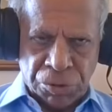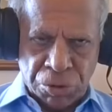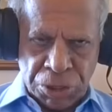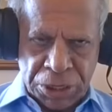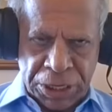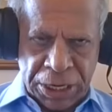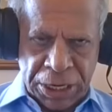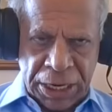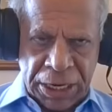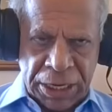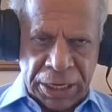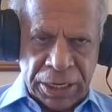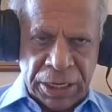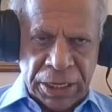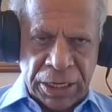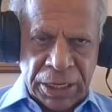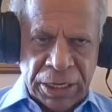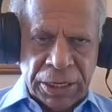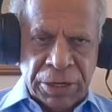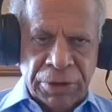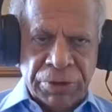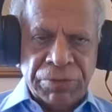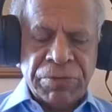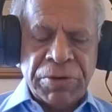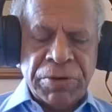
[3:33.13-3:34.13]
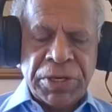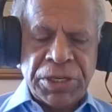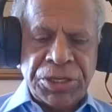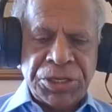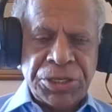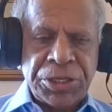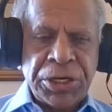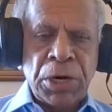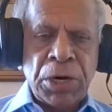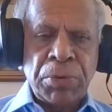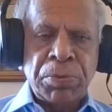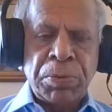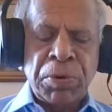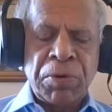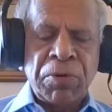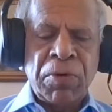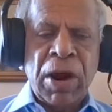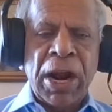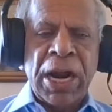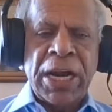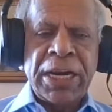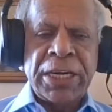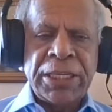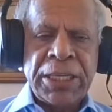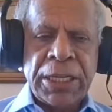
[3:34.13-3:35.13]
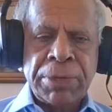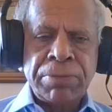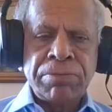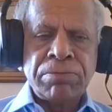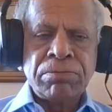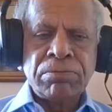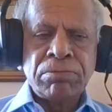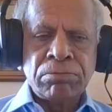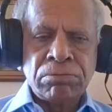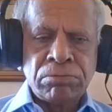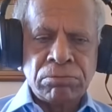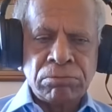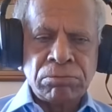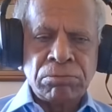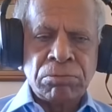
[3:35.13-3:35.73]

Okay? We still provide them